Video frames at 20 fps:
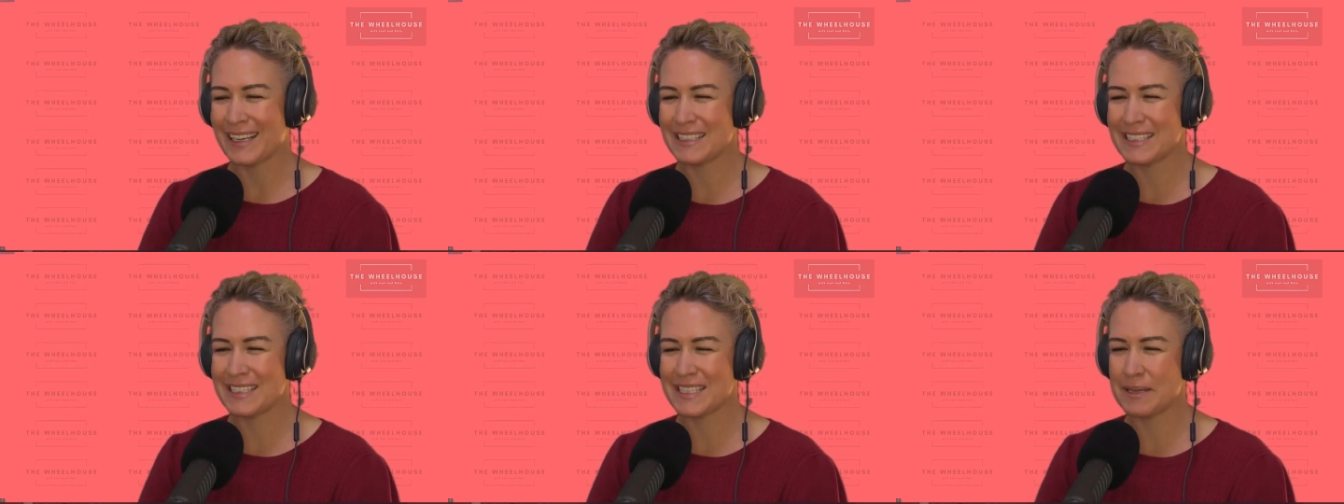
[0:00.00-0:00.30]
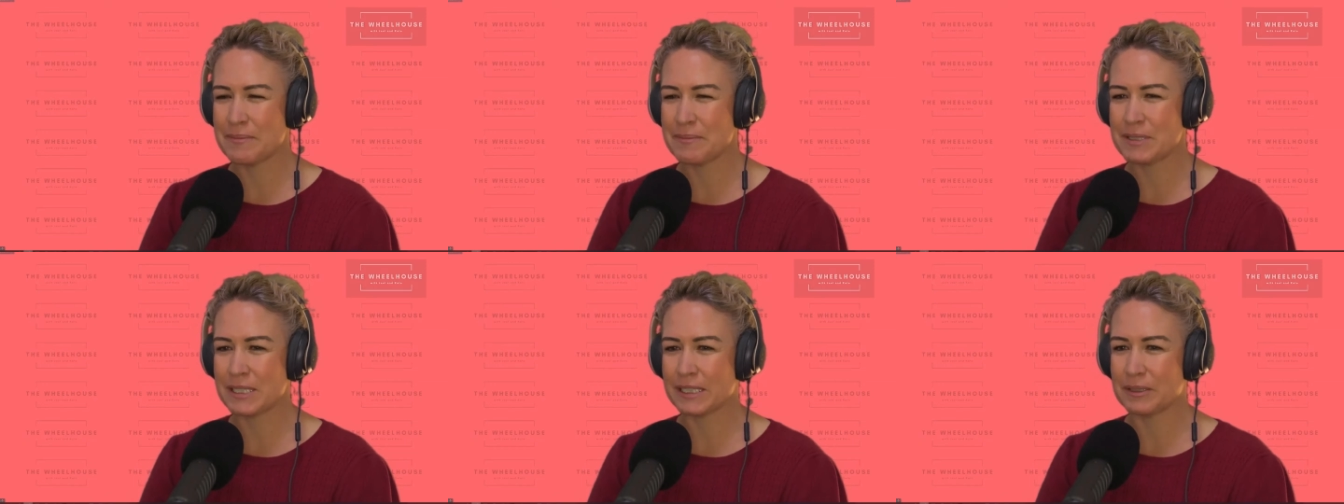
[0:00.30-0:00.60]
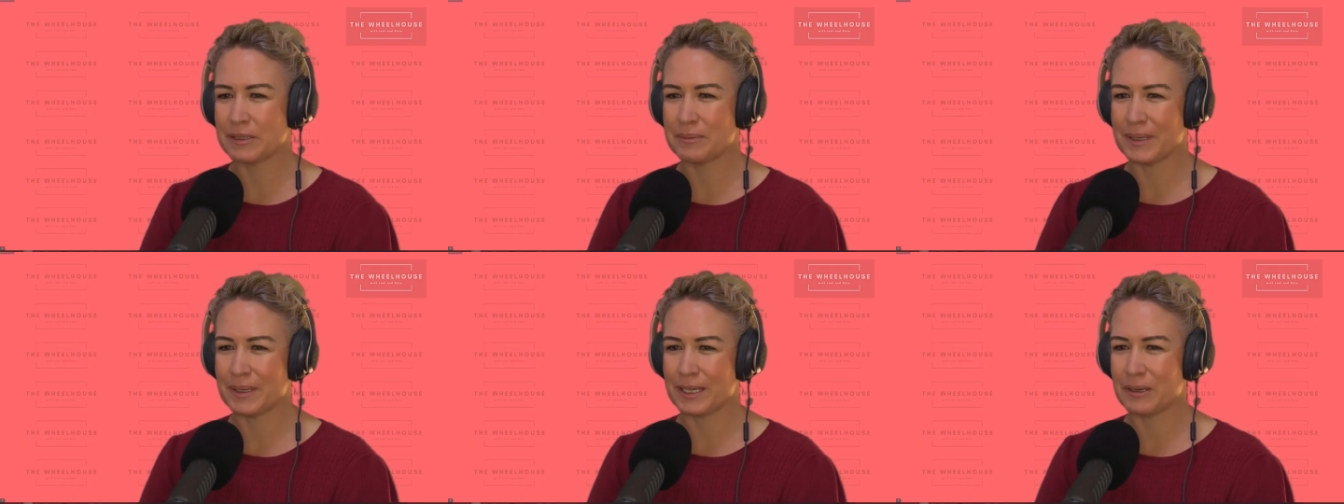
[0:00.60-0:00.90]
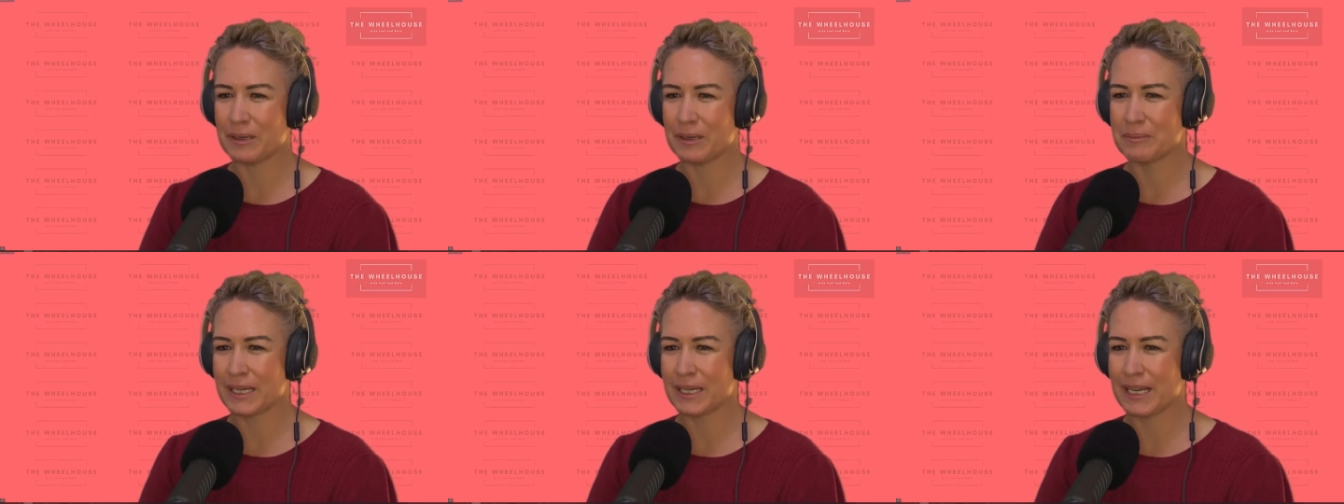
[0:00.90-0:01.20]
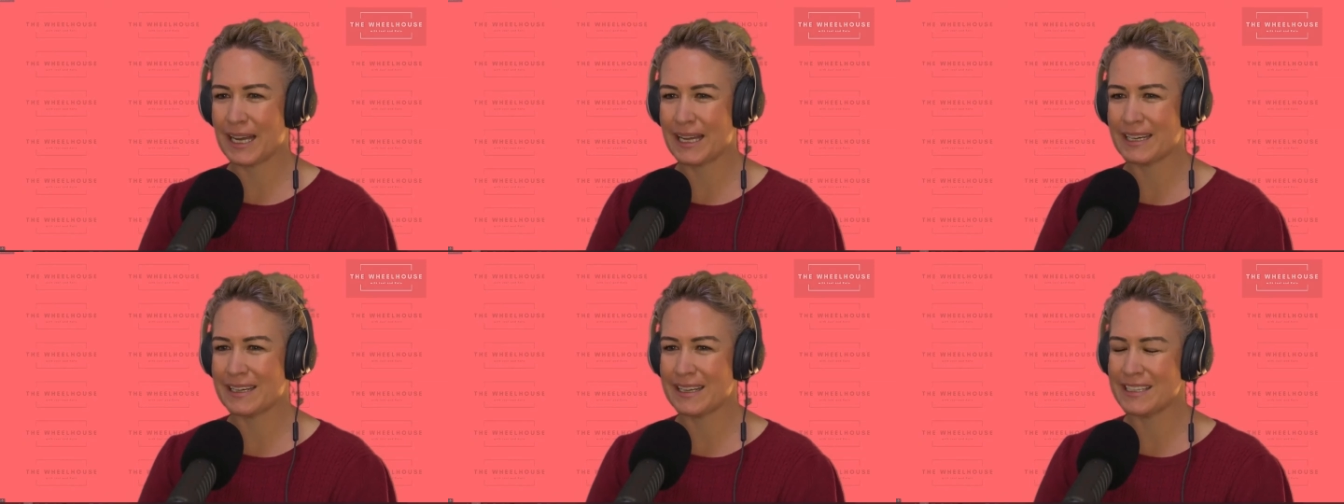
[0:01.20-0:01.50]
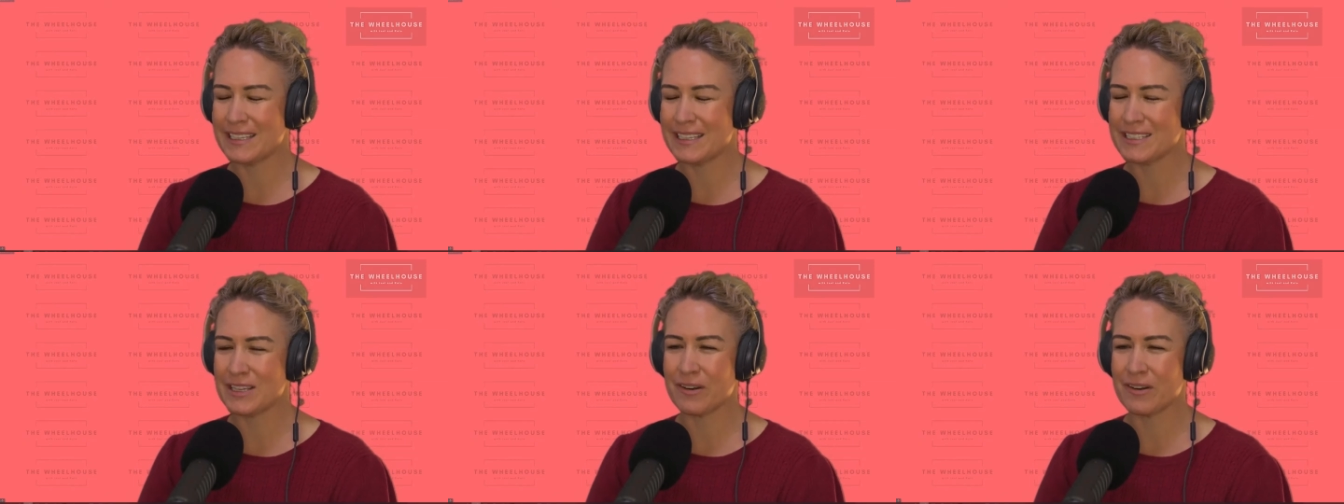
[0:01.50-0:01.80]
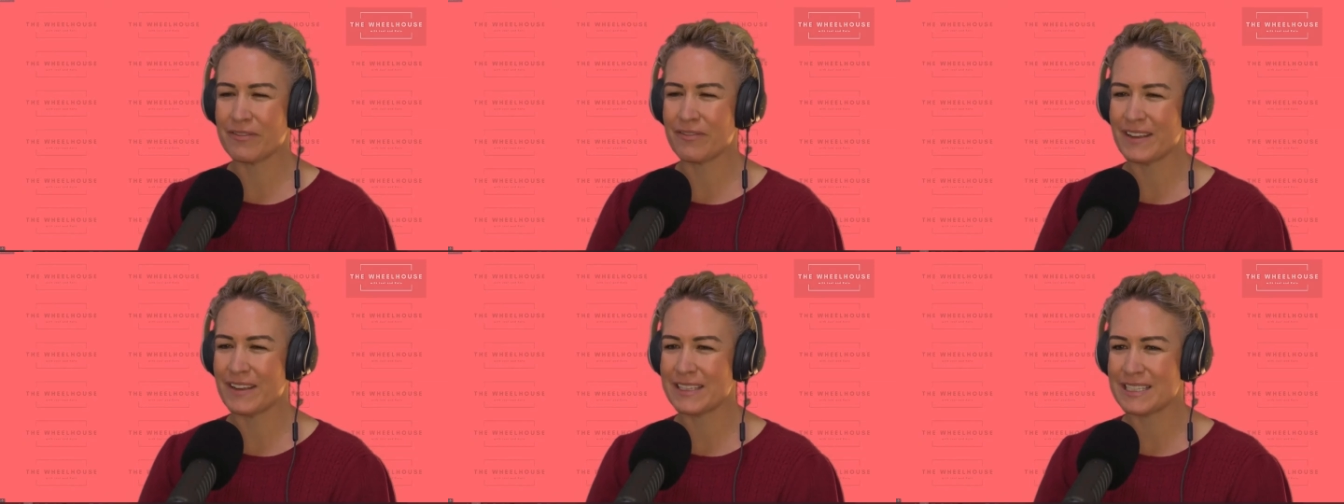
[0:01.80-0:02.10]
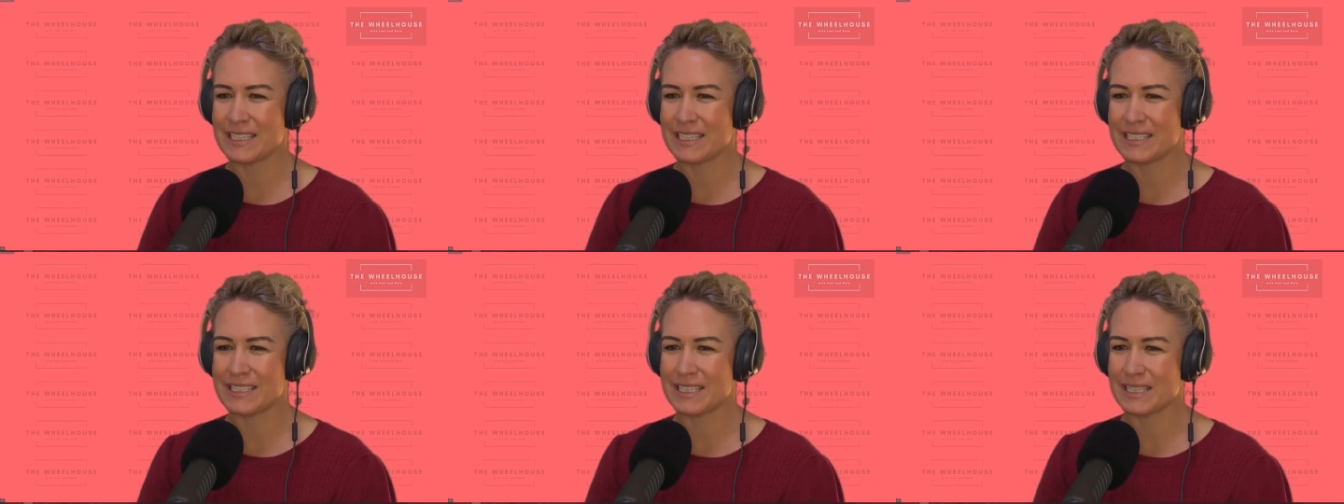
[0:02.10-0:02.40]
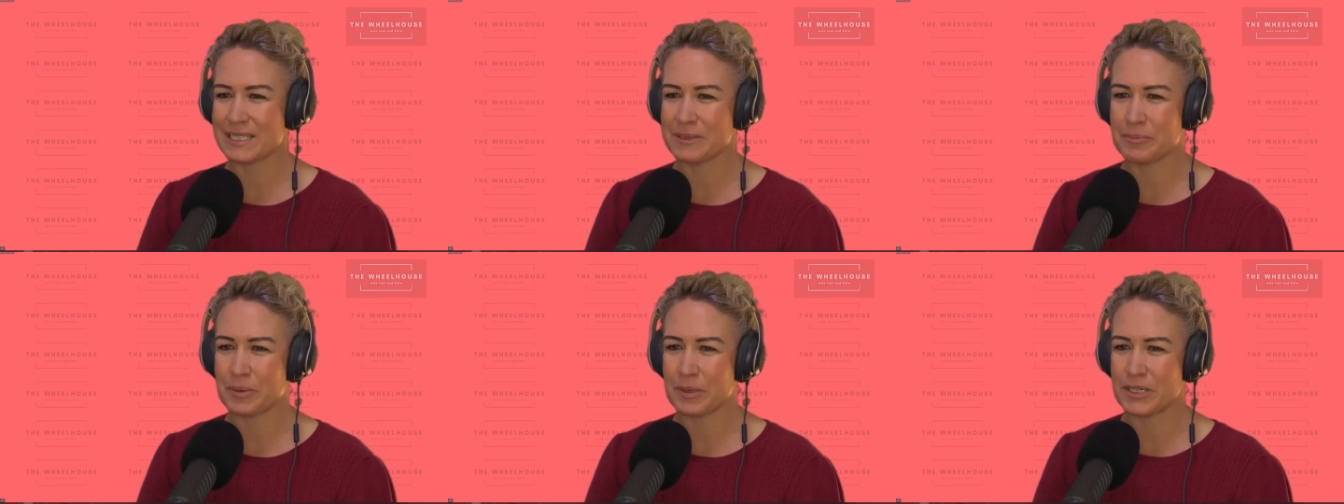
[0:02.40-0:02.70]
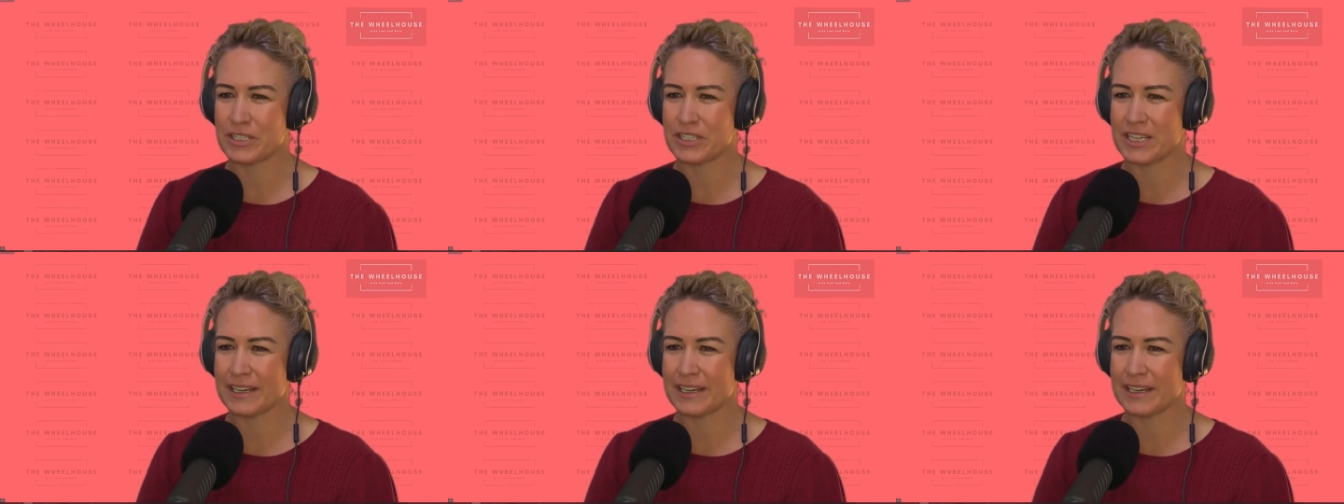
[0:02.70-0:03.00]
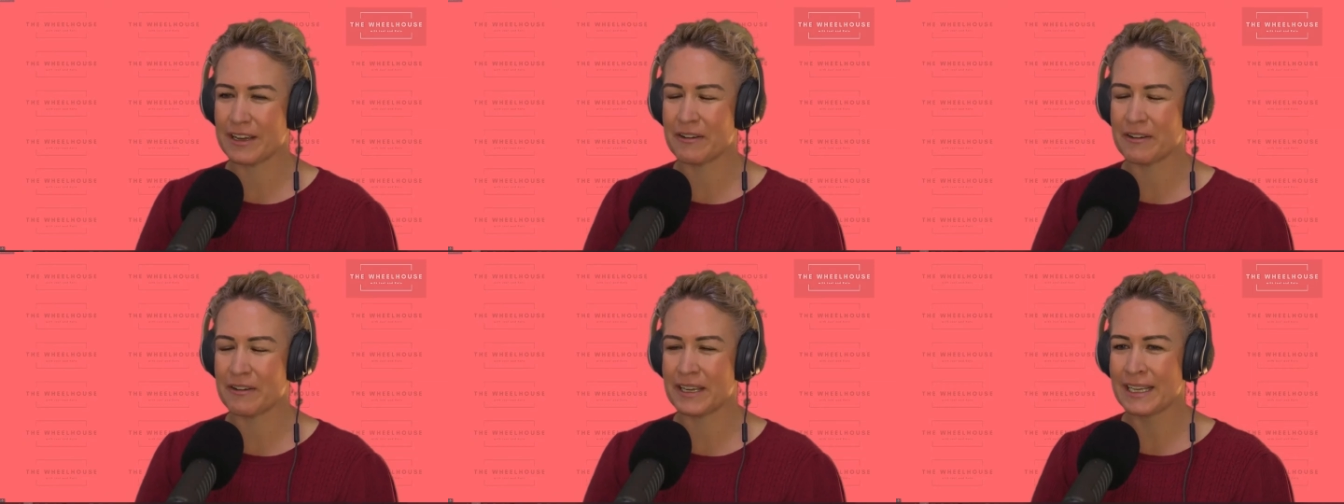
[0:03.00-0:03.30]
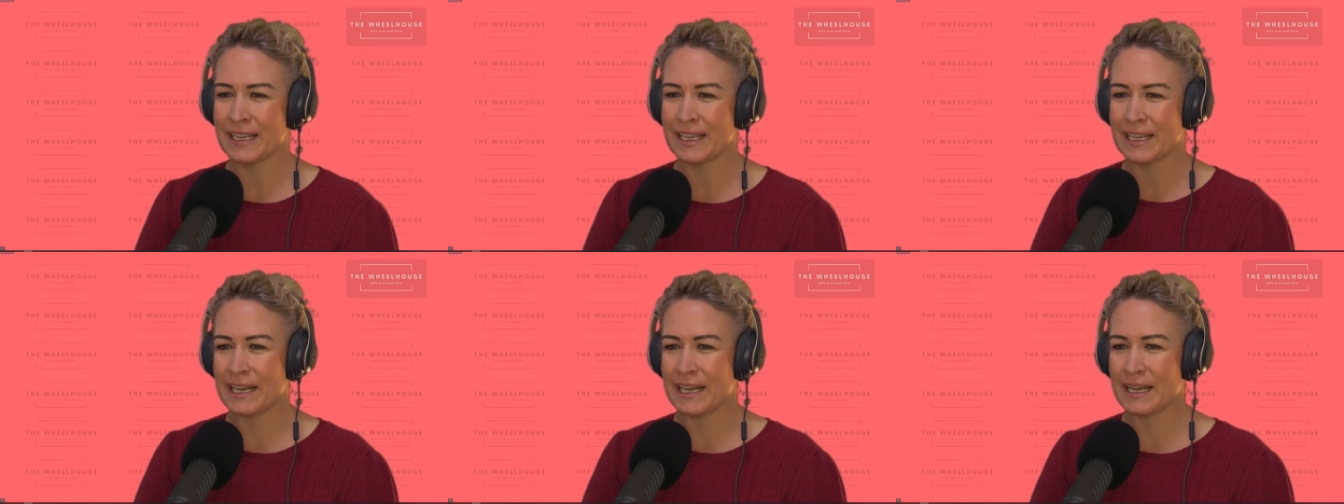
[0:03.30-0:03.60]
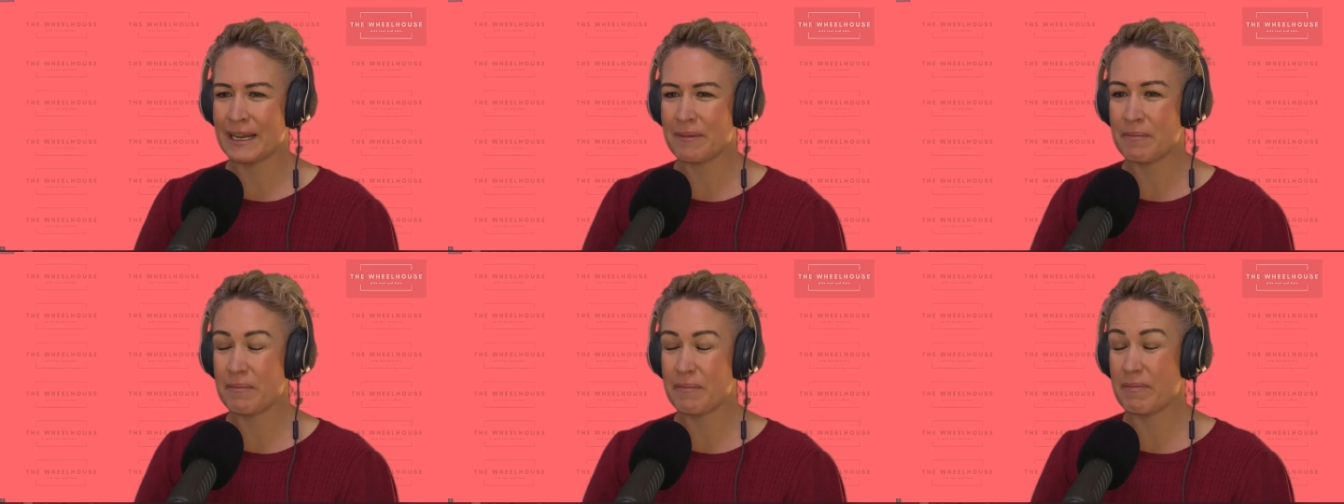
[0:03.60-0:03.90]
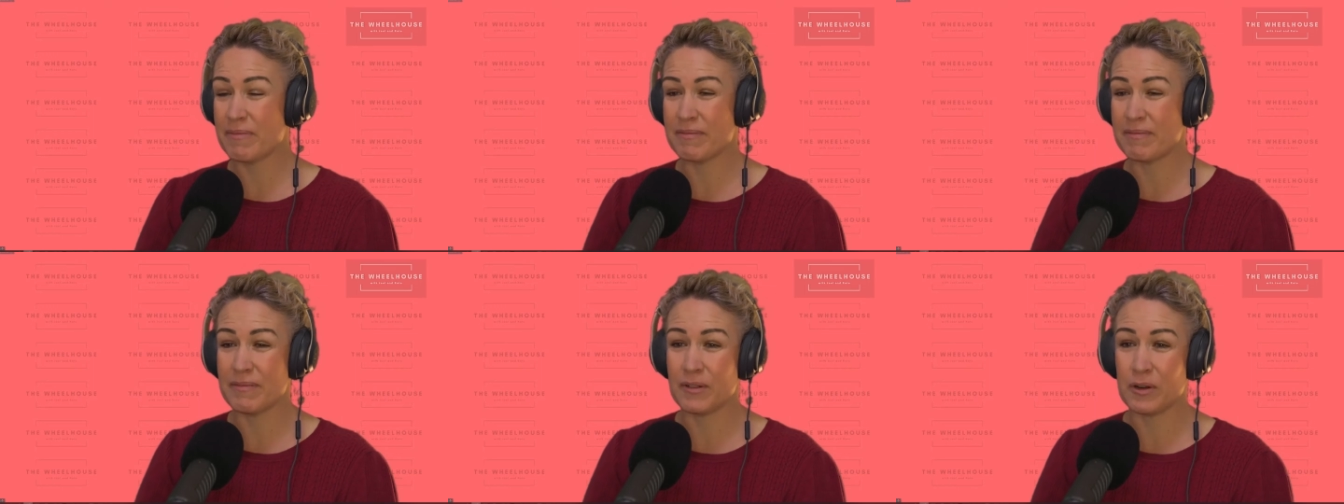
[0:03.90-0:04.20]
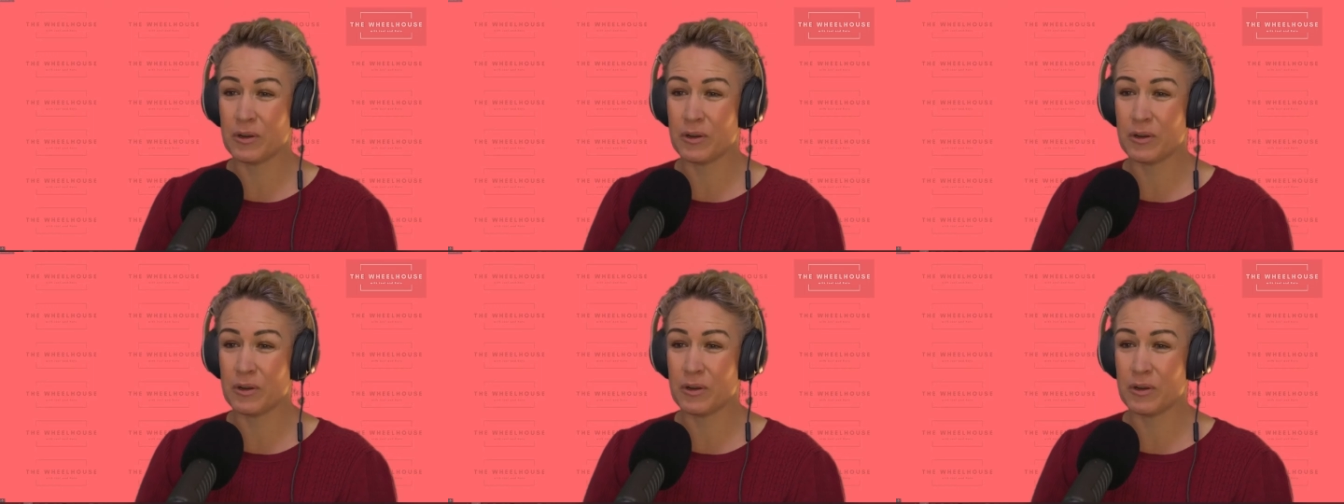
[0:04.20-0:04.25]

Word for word: It seems a little bit complicated. He's got a fantastic spreadsheet going. Um,